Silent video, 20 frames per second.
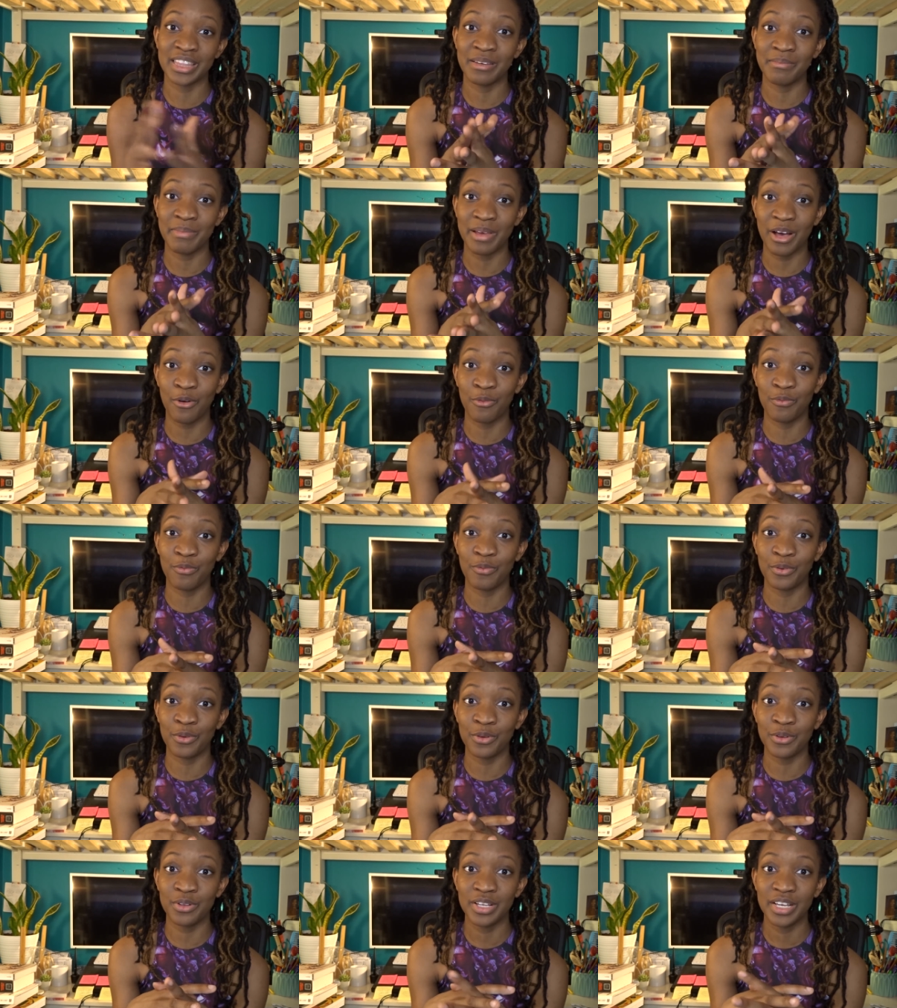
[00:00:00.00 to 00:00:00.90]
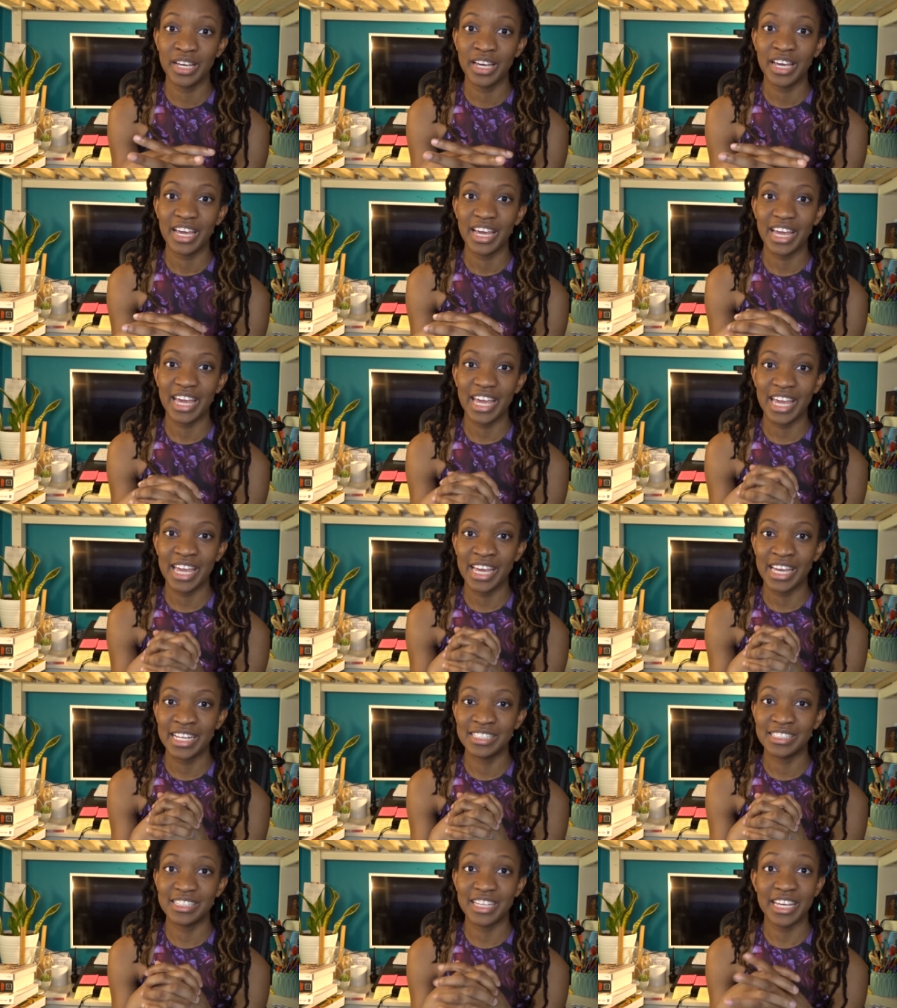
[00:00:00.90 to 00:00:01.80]
them helpful.
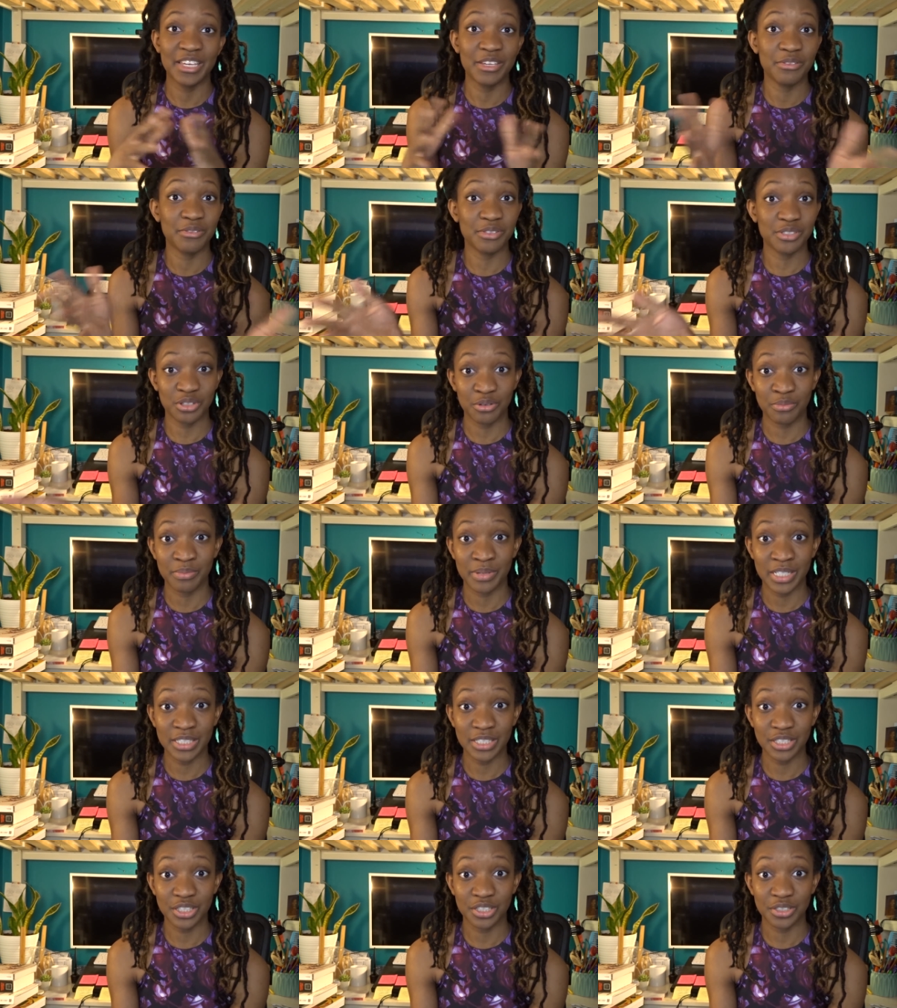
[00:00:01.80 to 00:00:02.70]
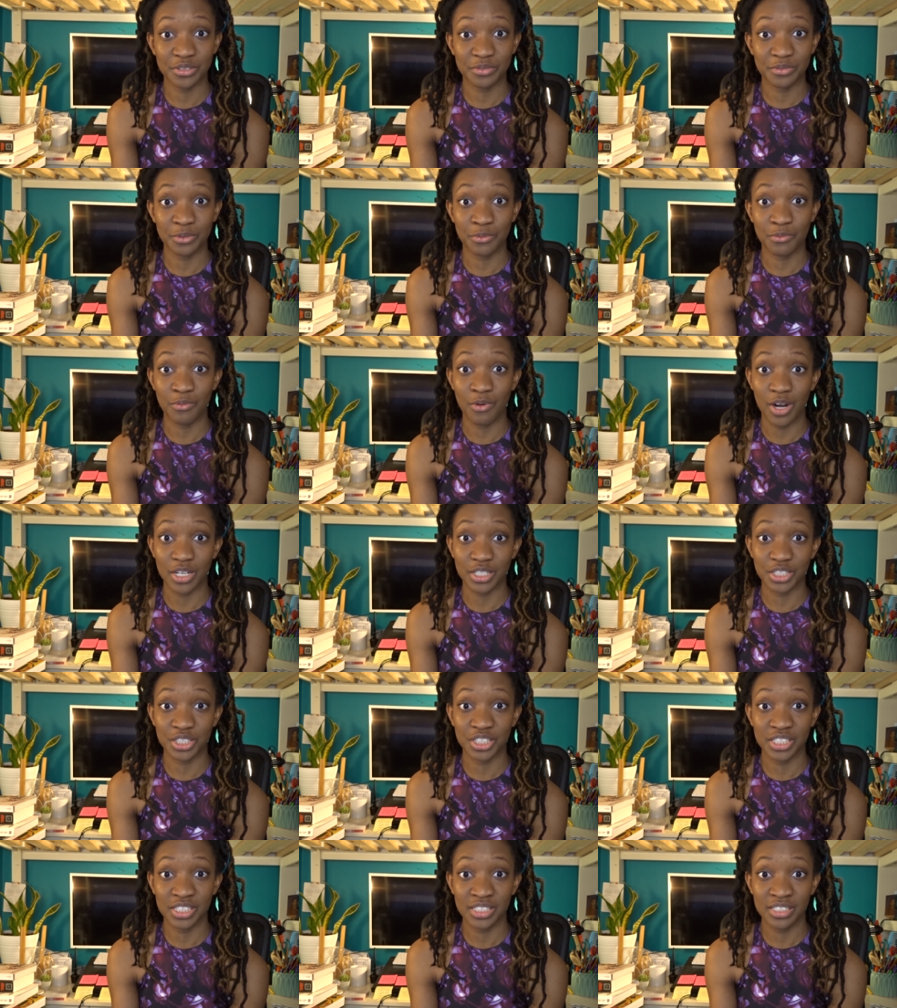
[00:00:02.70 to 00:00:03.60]
And thank you so much for
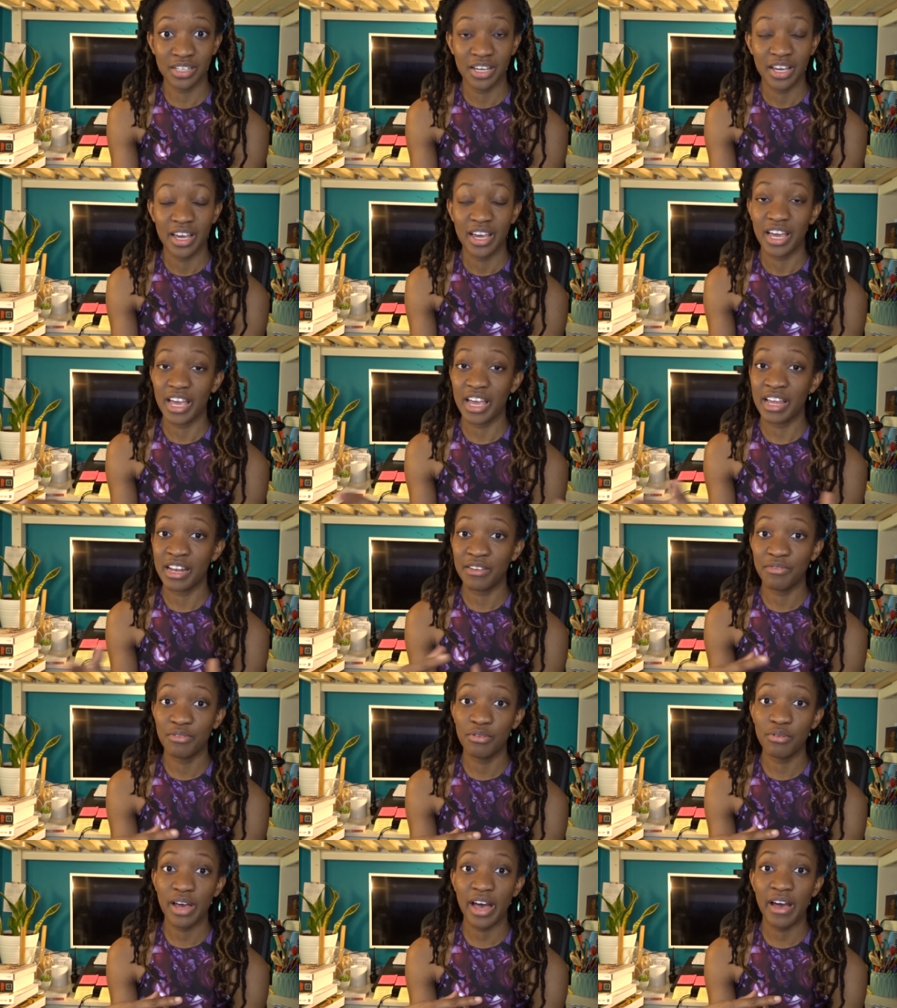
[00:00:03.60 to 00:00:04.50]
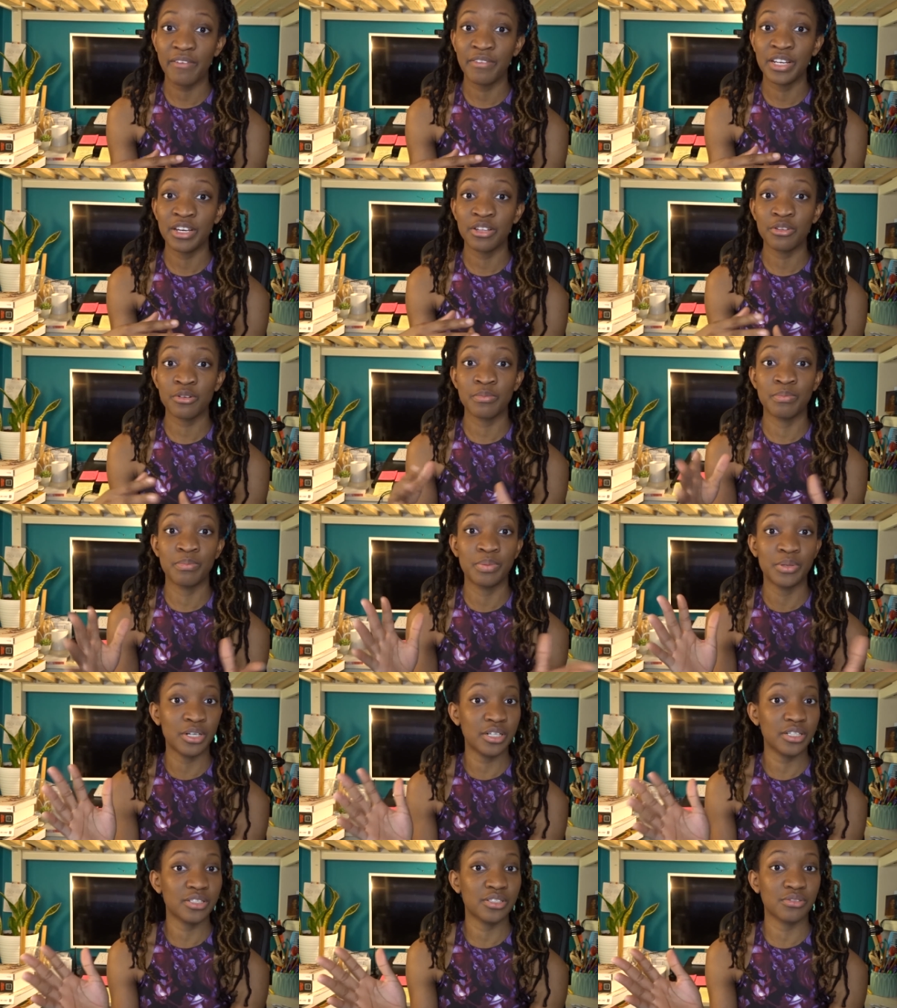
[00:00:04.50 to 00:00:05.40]
watching. And if you have any other
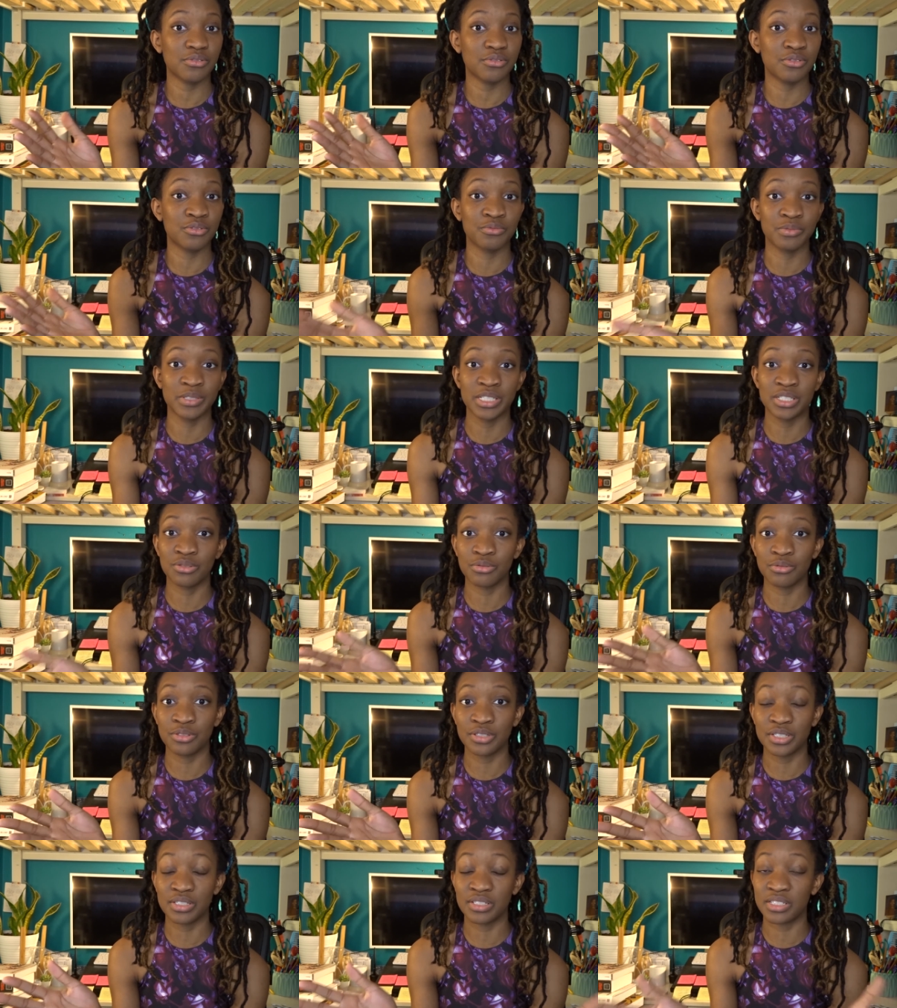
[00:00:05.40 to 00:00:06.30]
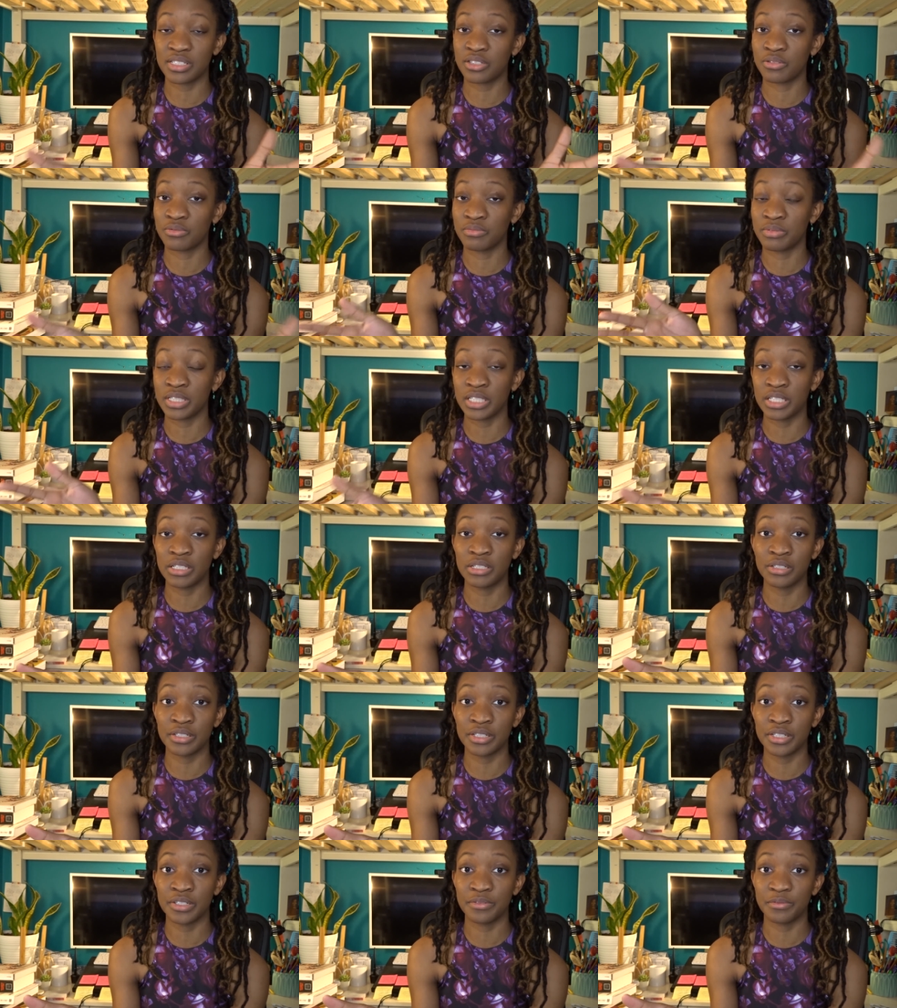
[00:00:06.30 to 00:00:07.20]
books or resources that are really
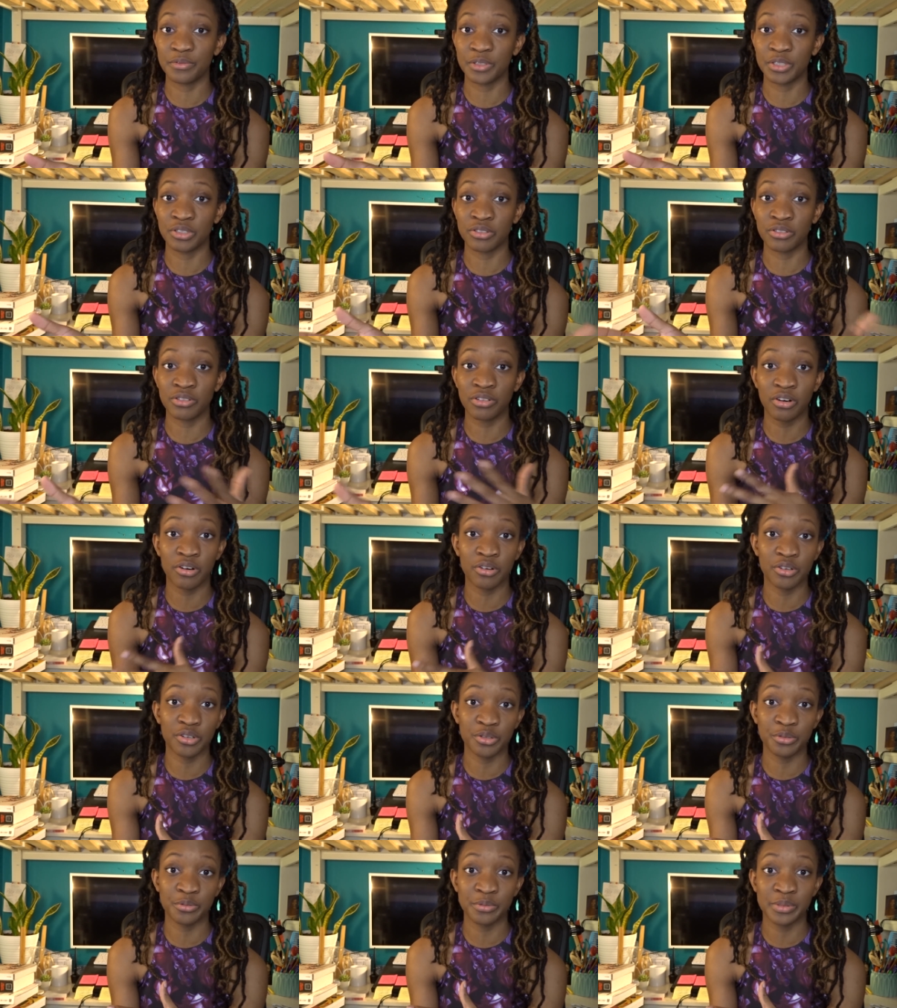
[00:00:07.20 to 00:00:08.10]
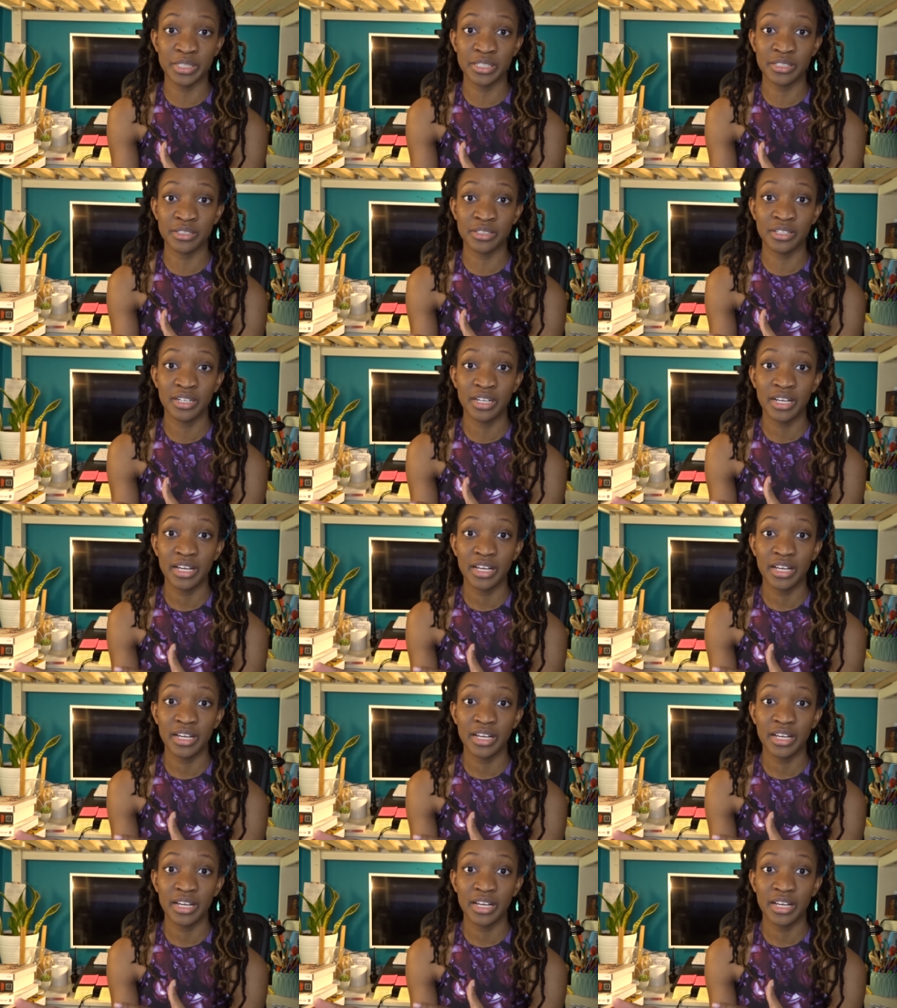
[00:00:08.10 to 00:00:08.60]
good for your art career,